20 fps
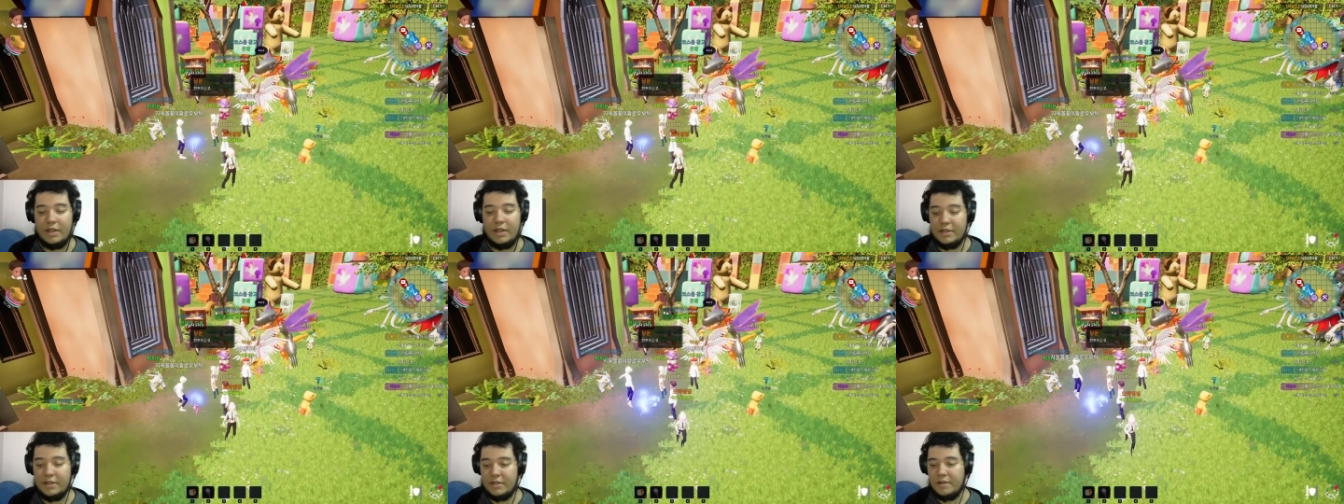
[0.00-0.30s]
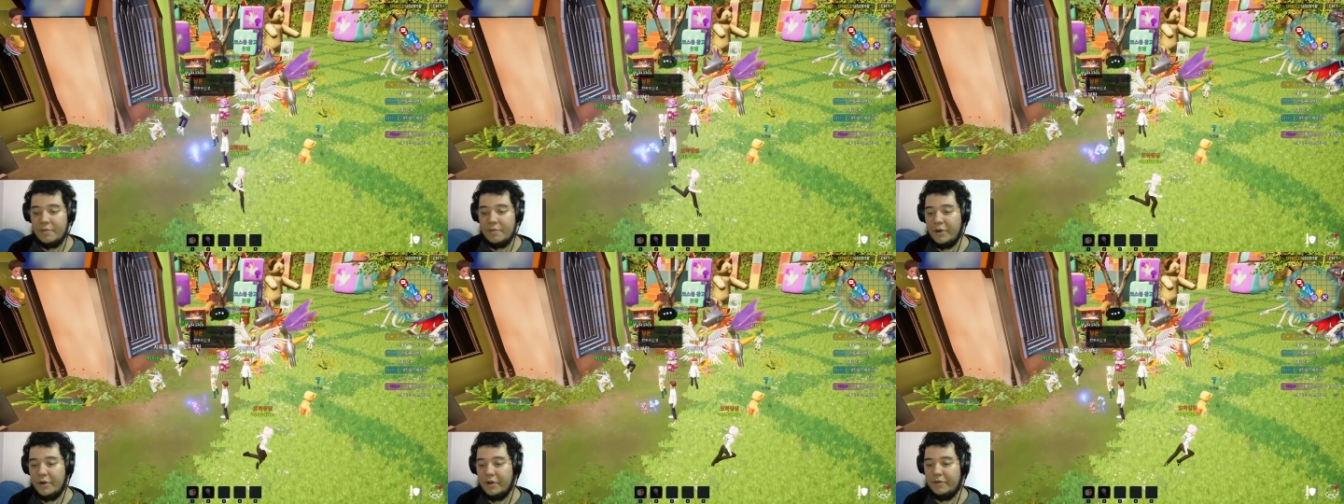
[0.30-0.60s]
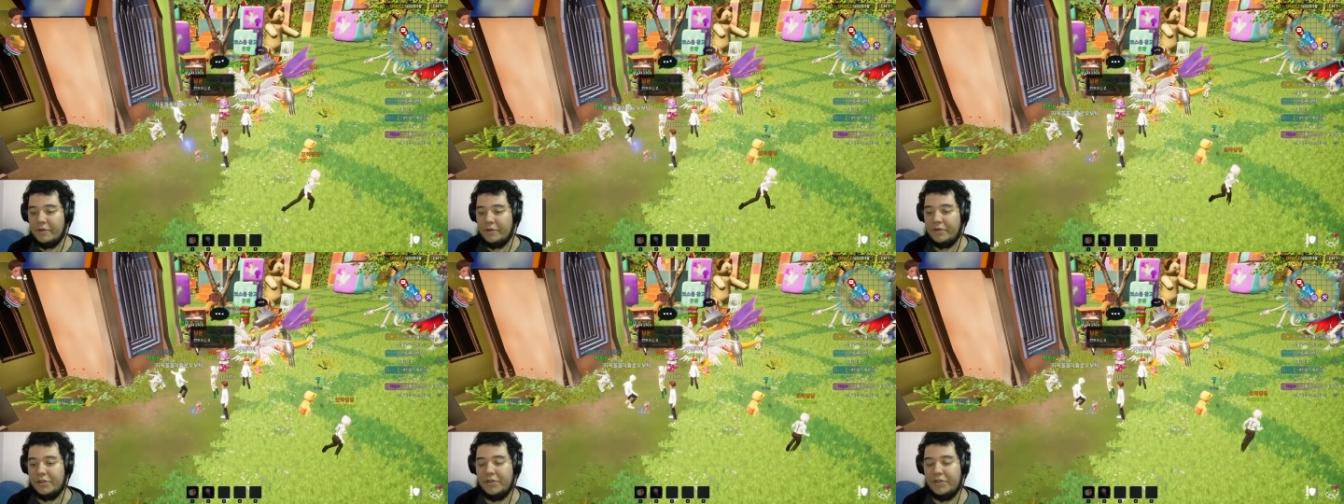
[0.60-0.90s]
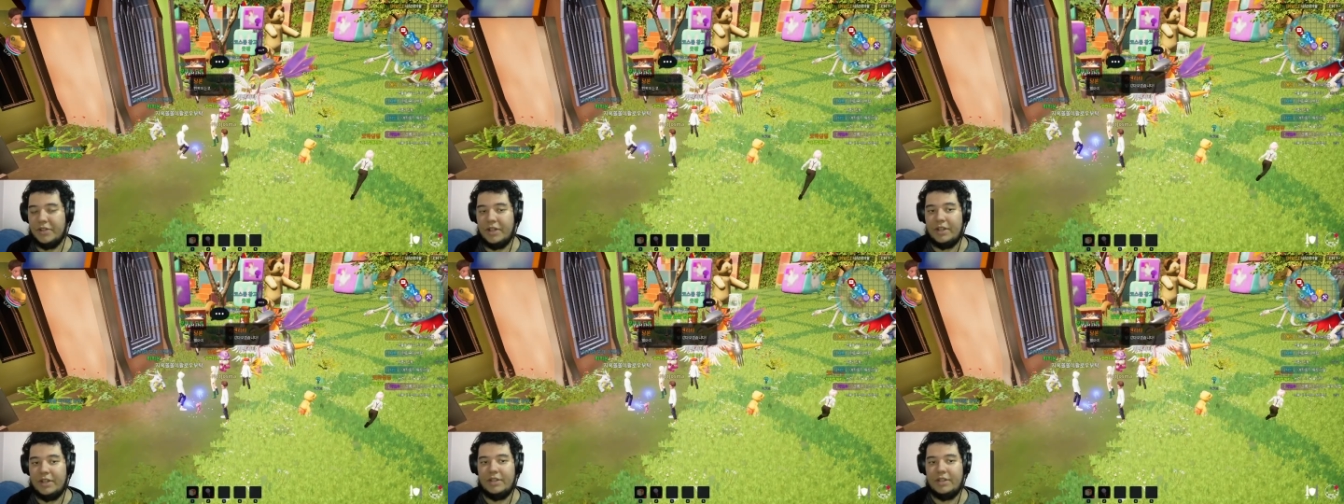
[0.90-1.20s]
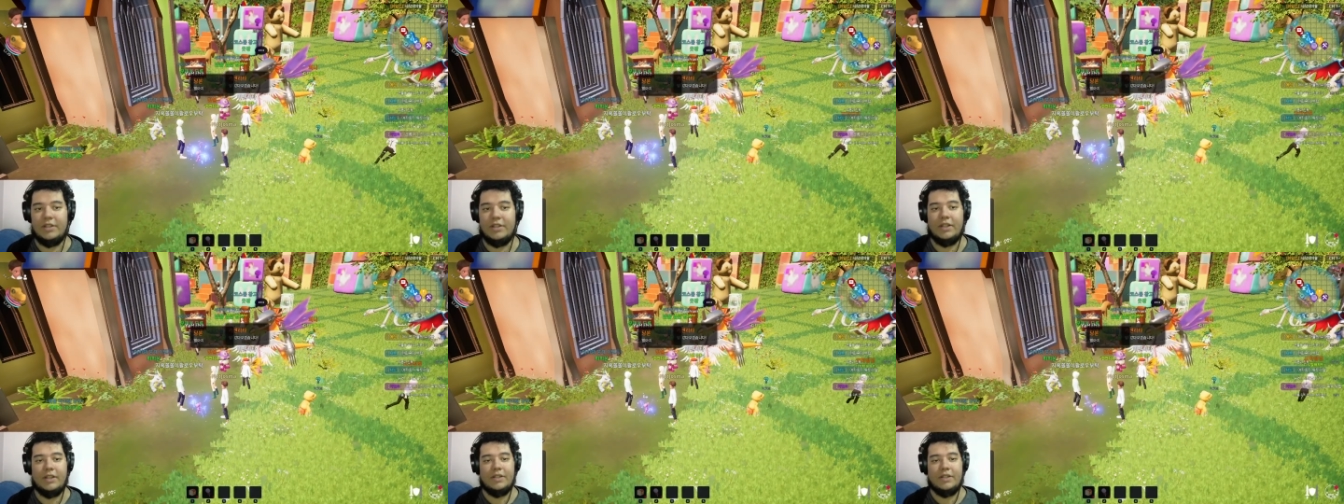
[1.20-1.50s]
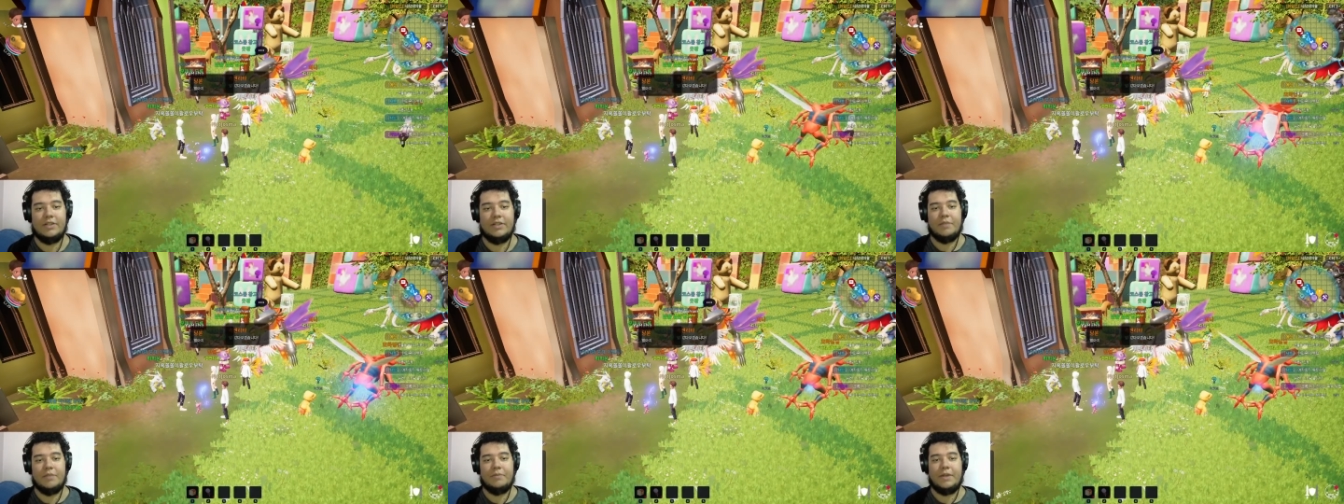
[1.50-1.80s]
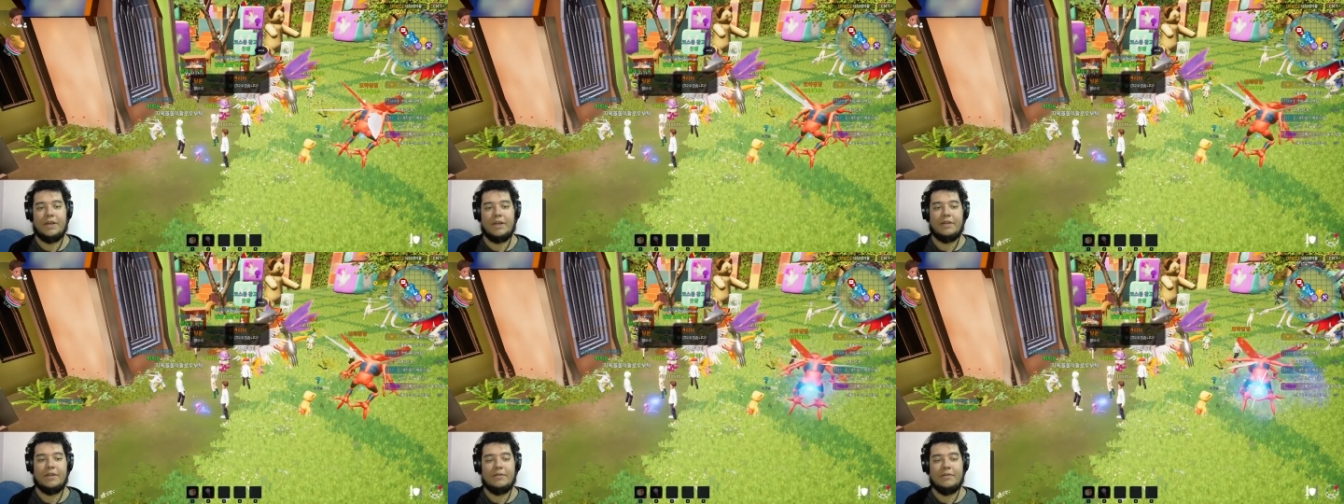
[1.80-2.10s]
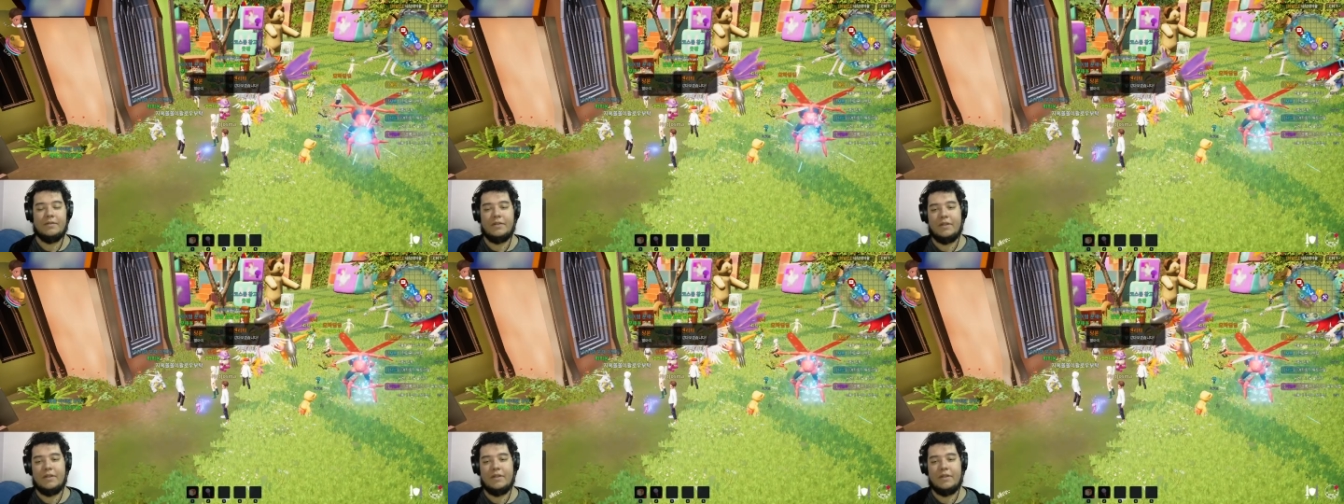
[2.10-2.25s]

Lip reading: that's about it for today in this update.